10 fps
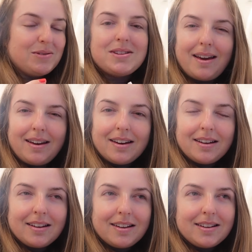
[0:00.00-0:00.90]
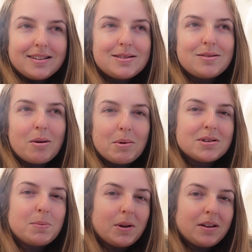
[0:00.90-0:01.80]
so it's like
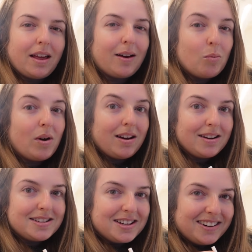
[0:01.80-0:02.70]
Starbucks, but like way nicer.